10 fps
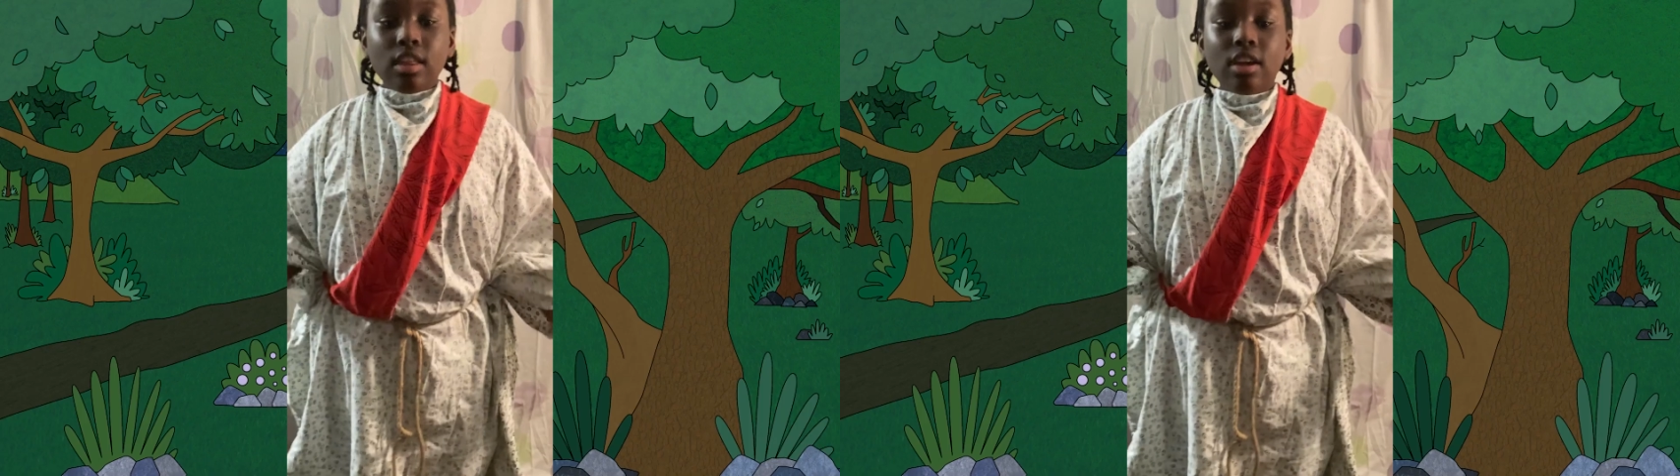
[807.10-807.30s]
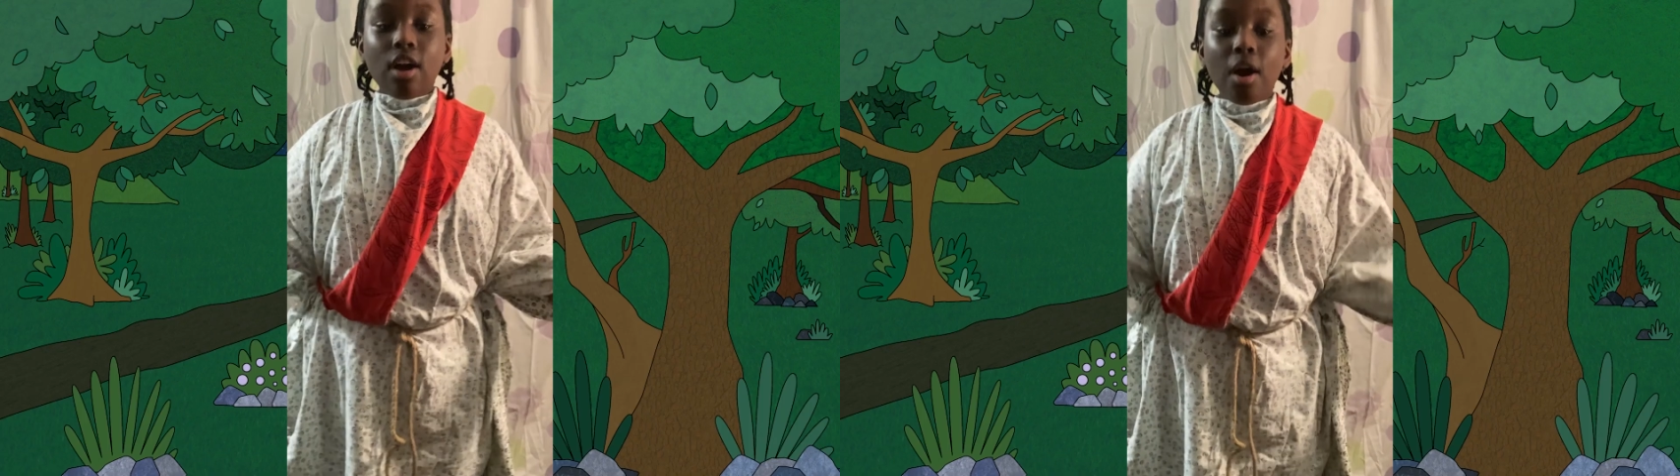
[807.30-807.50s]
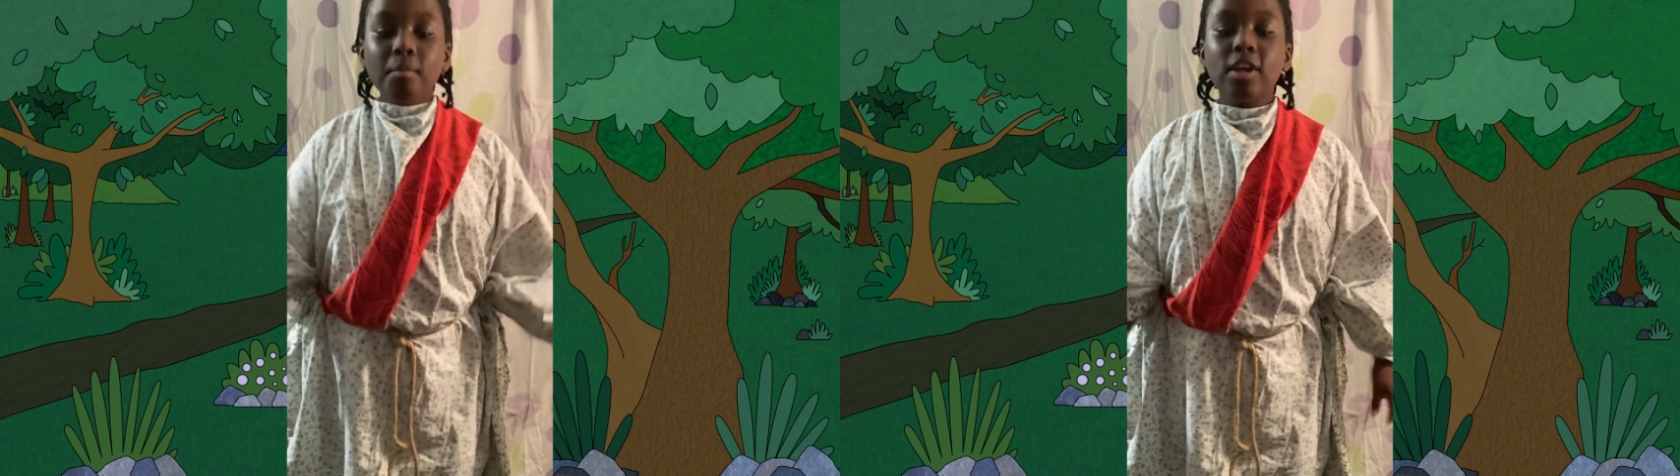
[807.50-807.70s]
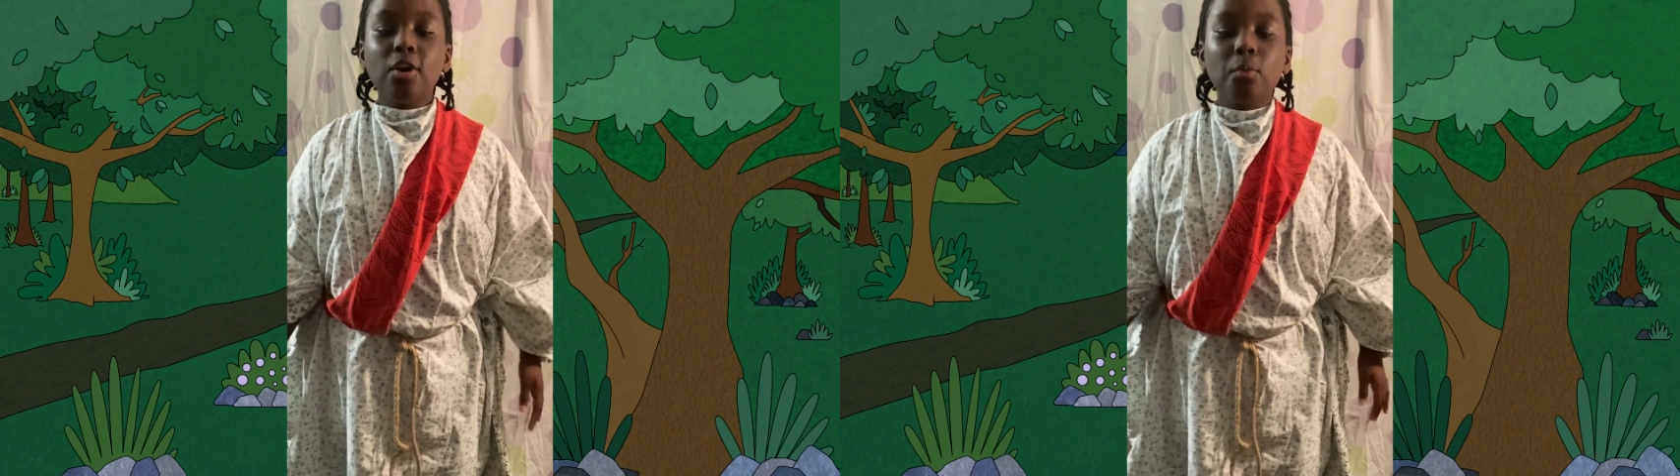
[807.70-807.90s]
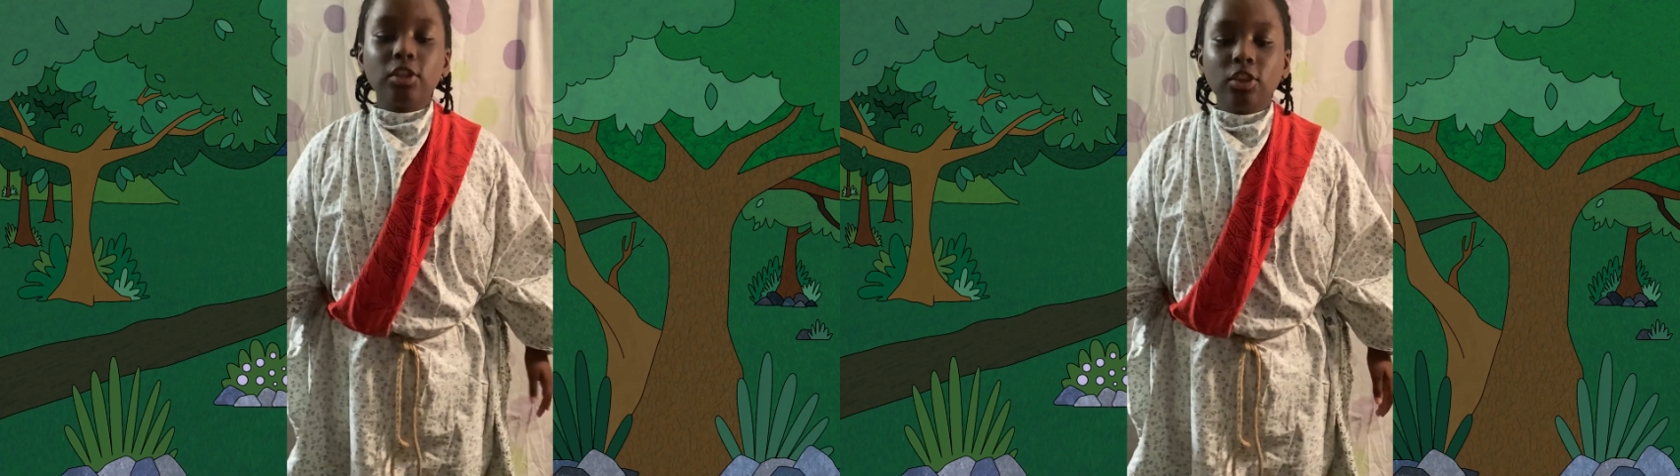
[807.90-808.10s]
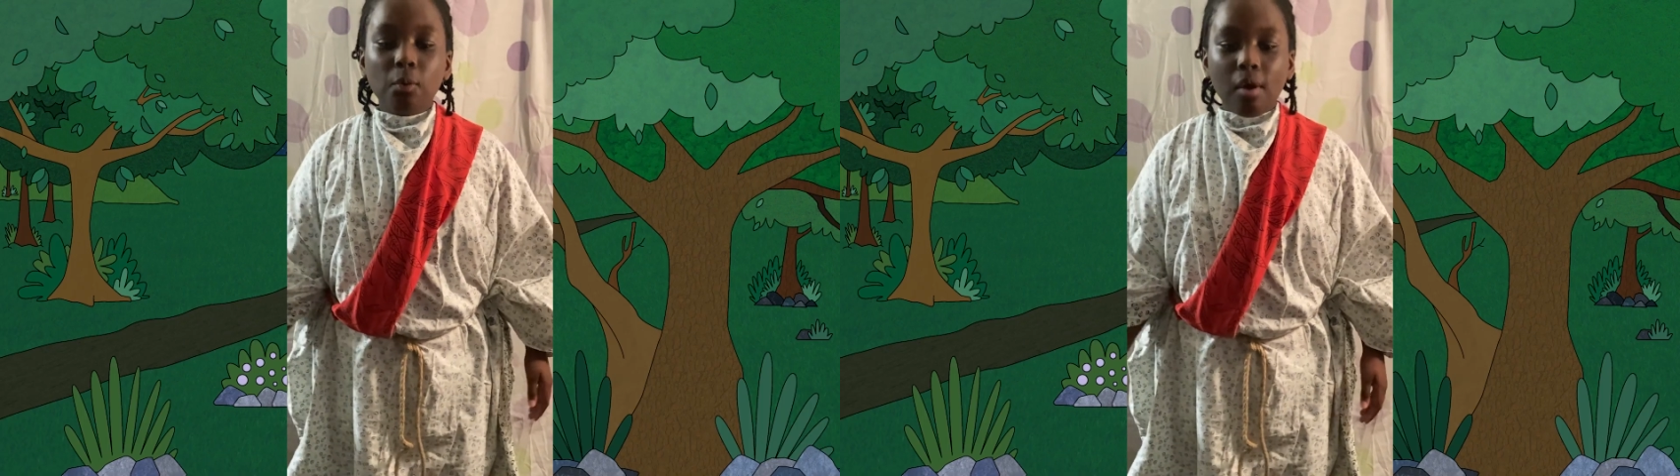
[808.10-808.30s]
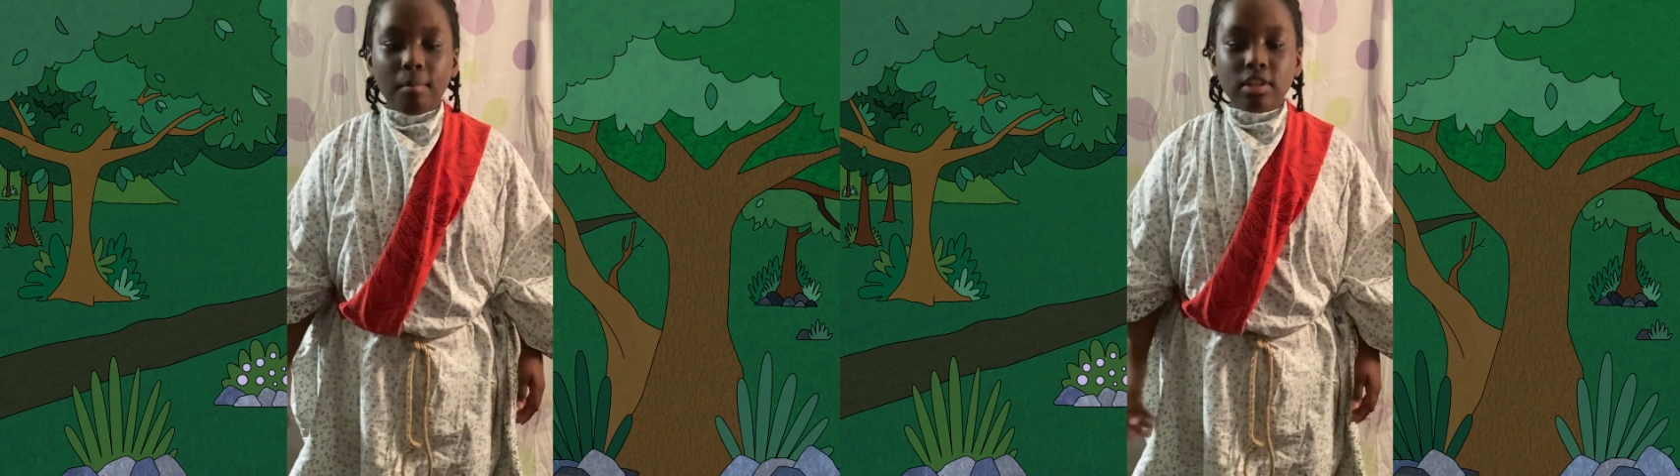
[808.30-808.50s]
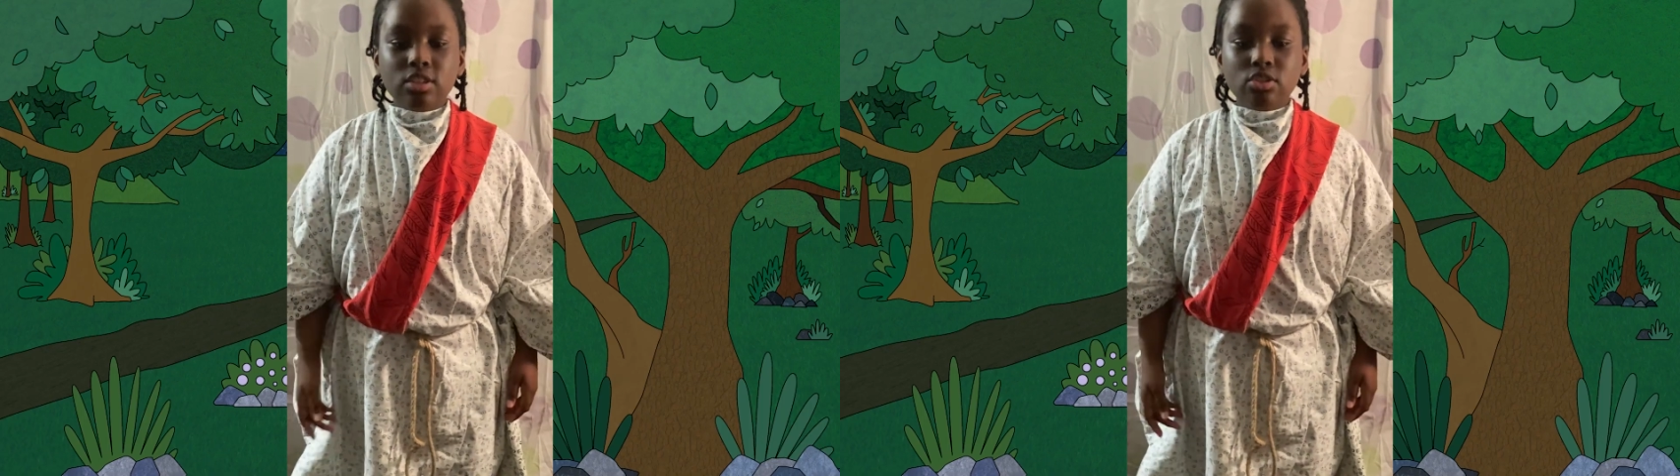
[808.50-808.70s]
They come here with their
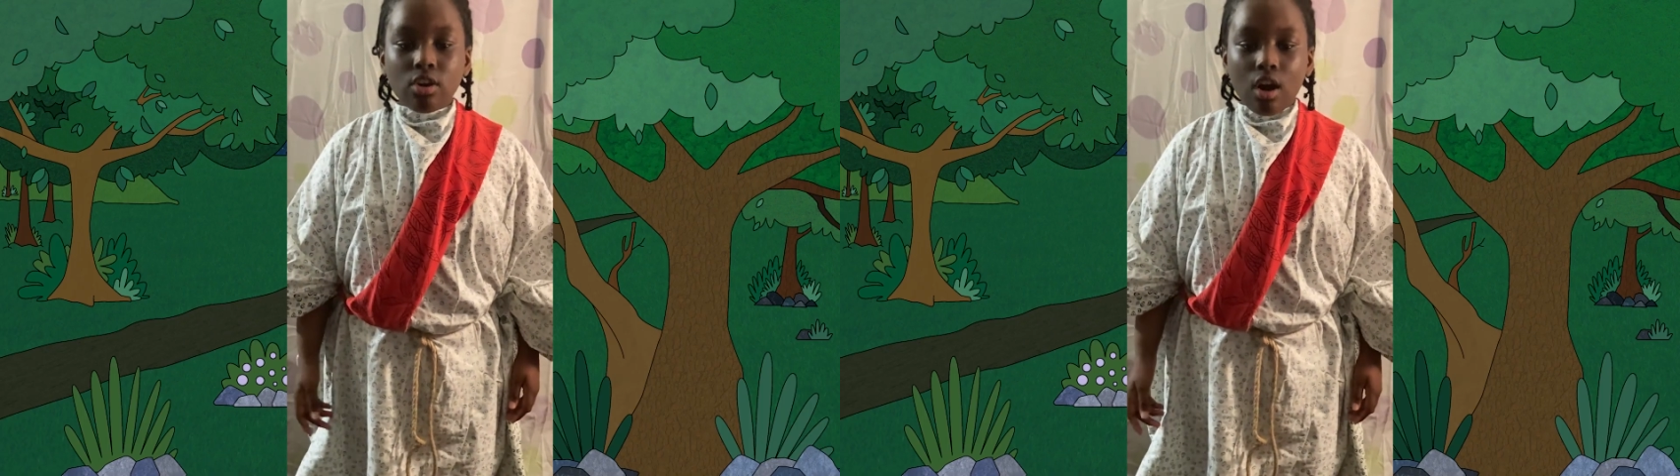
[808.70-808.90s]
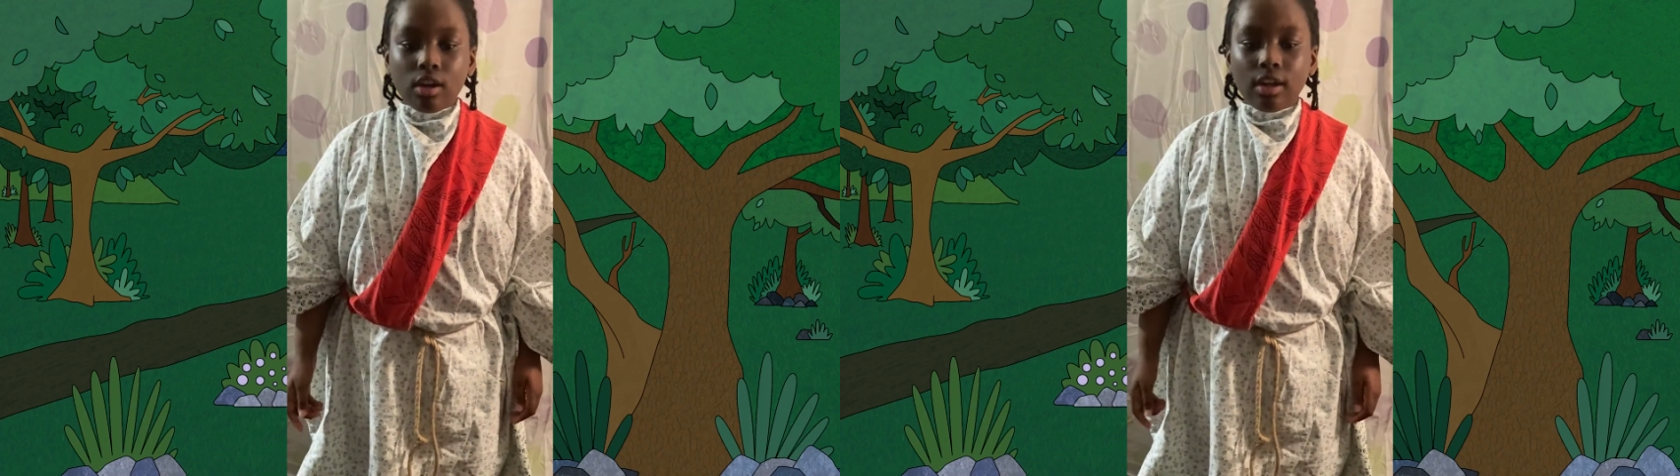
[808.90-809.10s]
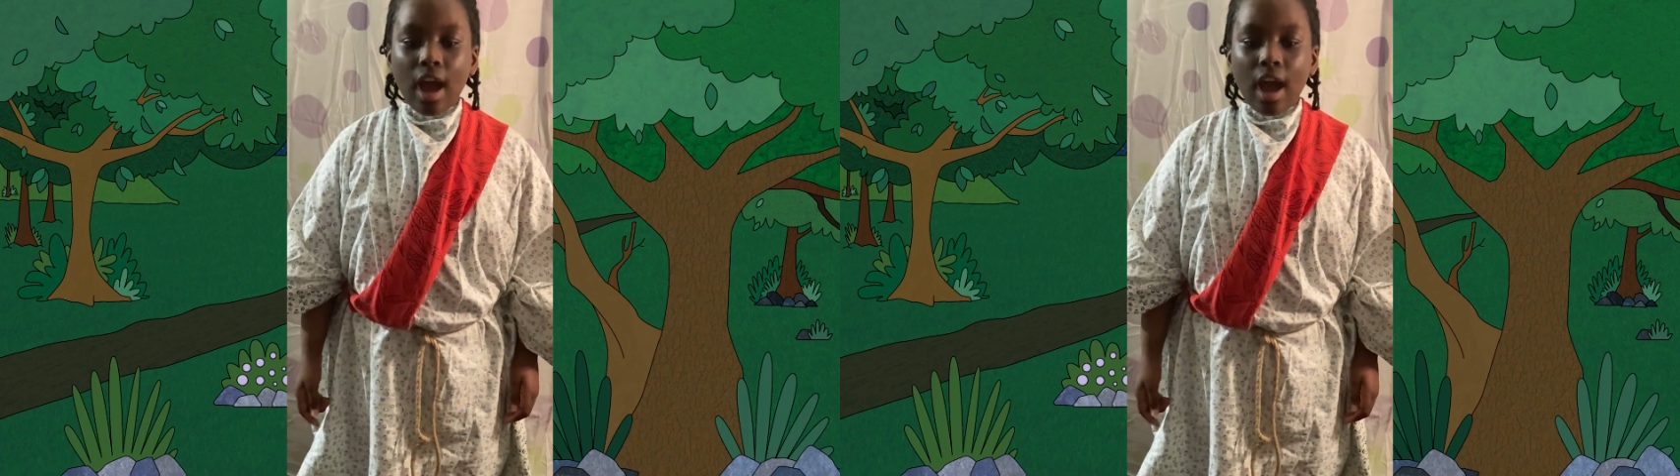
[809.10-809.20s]
weapons drawn,